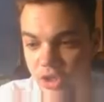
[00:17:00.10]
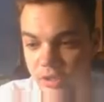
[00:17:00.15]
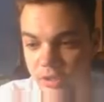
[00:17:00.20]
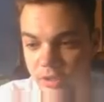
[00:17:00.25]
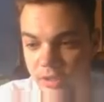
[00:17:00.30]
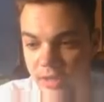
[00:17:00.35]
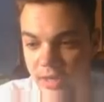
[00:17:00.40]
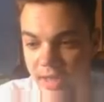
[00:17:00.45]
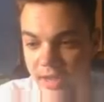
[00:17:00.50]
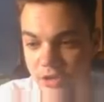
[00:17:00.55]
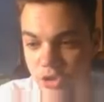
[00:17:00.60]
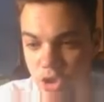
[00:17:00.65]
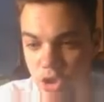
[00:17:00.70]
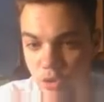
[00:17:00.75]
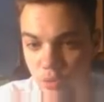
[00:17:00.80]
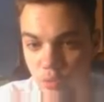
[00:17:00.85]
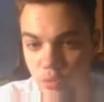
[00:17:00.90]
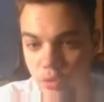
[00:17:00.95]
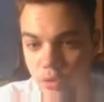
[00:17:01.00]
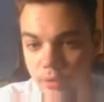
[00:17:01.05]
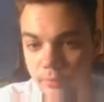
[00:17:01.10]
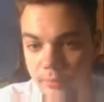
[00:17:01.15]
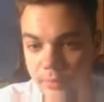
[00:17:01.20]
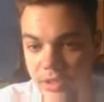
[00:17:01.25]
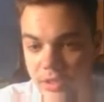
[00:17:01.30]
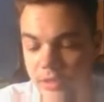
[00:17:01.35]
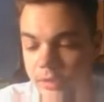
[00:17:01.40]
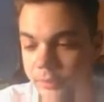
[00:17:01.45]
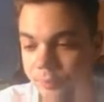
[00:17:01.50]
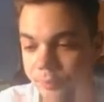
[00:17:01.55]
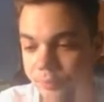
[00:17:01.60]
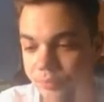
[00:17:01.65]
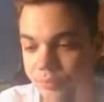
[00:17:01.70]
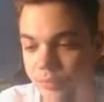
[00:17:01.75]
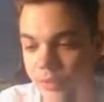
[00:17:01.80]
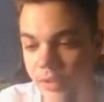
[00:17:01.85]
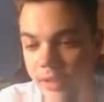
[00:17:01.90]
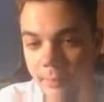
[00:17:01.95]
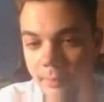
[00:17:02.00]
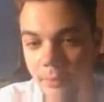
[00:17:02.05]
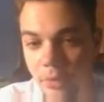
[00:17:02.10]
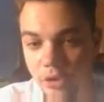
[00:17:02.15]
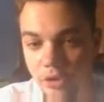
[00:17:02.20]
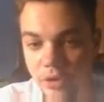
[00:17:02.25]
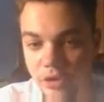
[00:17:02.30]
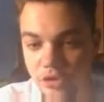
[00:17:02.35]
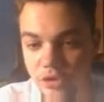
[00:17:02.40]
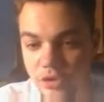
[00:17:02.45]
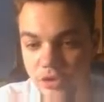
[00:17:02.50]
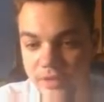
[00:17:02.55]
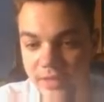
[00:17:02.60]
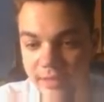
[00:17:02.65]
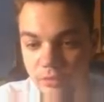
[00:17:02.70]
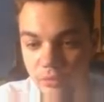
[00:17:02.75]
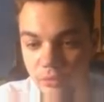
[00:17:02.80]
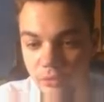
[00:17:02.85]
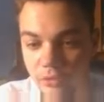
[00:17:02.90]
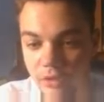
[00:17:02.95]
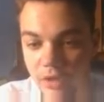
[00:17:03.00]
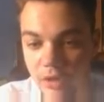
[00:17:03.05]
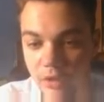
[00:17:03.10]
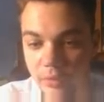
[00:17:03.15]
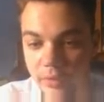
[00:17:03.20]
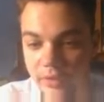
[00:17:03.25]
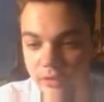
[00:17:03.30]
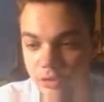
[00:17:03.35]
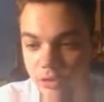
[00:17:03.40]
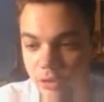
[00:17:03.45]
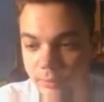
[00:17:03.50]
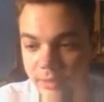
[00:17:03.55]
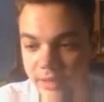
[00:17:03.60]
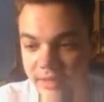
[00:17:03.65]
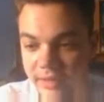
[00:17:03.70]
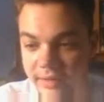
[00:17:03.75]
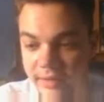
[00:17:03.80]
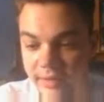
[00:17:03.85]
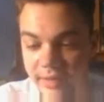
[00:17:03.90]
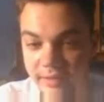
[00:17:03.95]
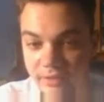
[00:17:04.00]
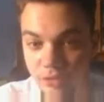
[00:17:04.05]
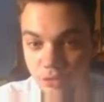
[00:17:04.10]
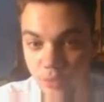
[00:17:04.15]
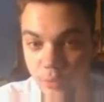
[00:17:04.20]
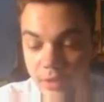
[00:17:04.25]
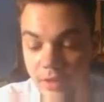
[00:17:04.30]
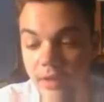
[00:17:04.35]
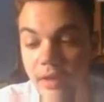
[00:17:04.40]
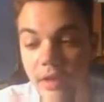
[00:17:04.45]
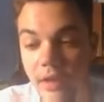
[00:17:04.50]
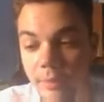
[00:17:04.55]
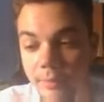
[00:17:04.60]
jungle, actually won mid, and bot lane just had to follow and top lane as well.